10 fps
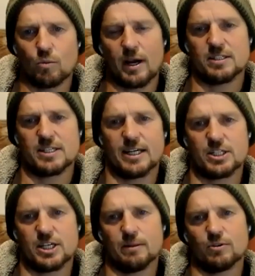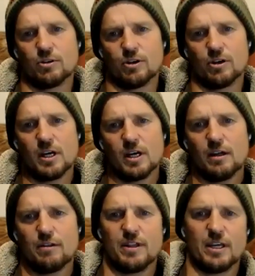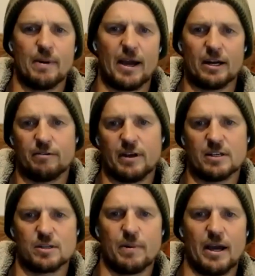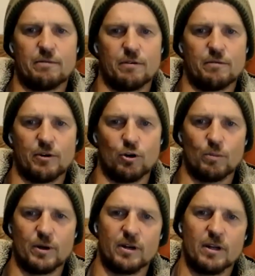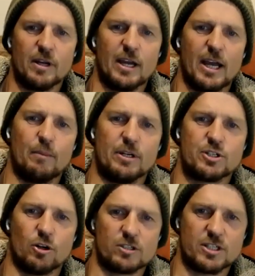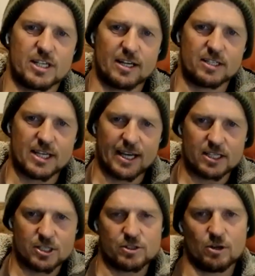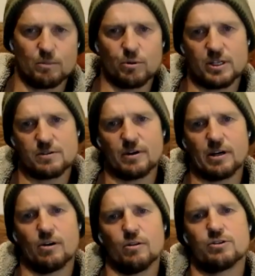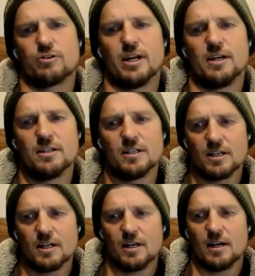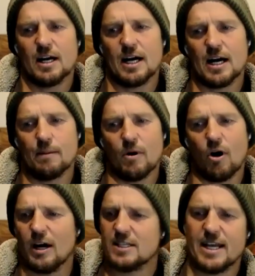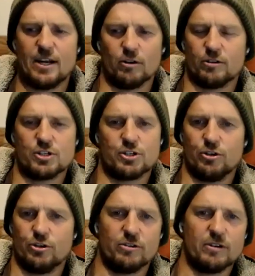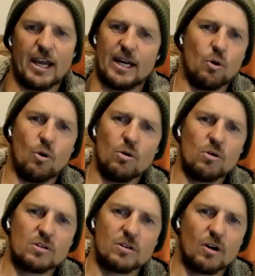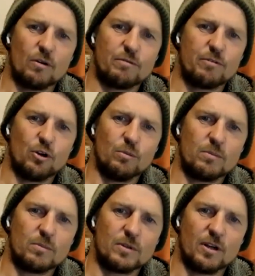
a good way to teach him to think about it if he has to pay for film and how many shots he's going to take, so he's not putting his finger on the trigger. I tend not to shoot anymore on film.